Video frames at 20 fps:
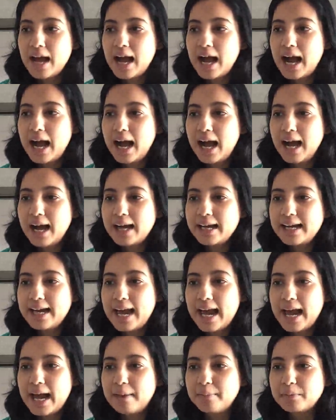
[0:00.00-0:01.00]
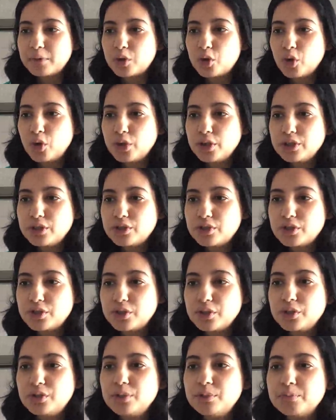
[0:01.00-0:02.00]
I am going
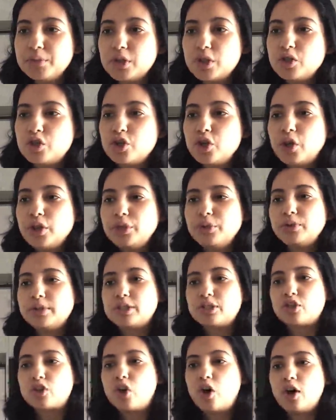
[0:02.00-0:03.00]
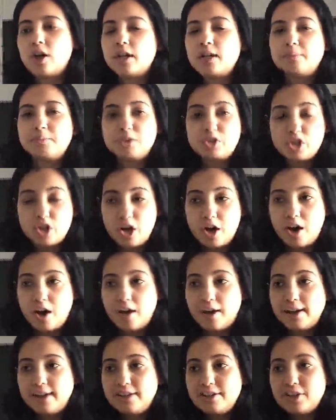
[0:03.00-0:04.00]
to show you this column
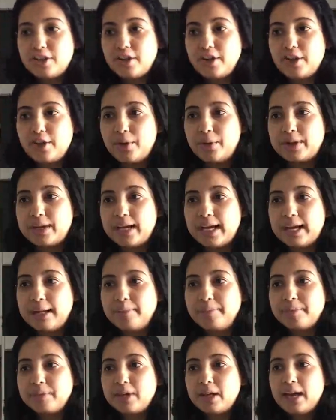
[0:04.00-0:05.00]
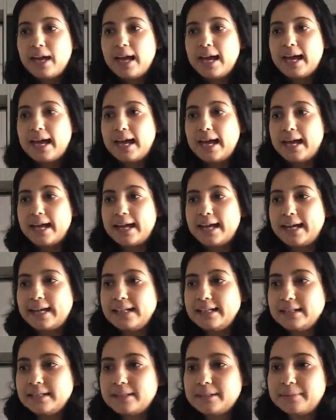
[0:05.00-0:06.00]
chart, okay,
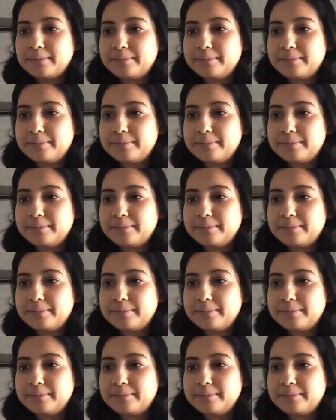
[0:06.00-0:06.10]
and